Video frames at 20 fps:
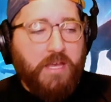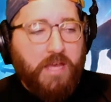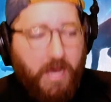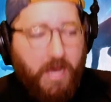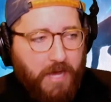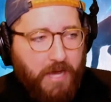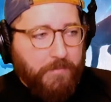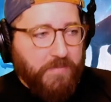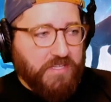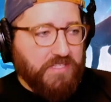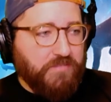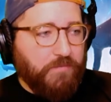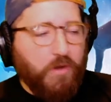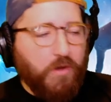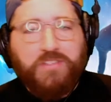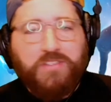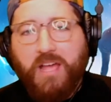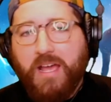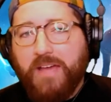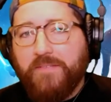As
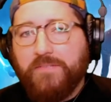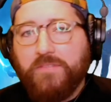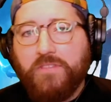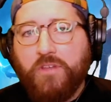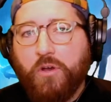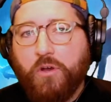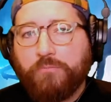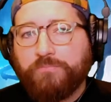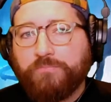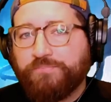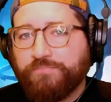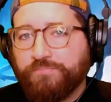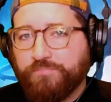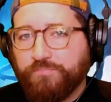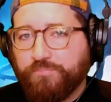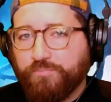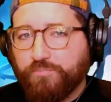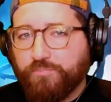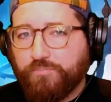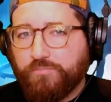far as I've known,
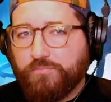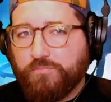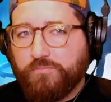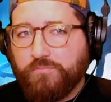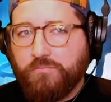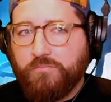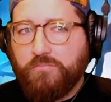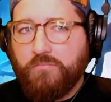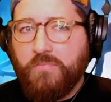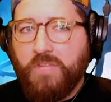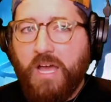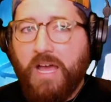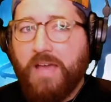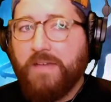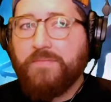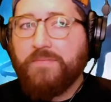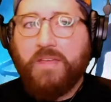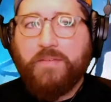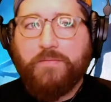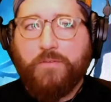
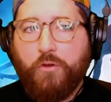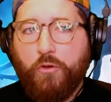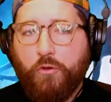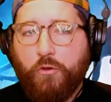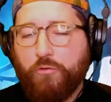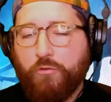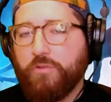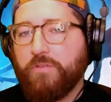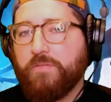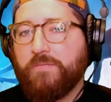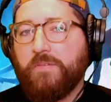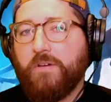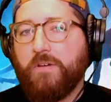I've never heard of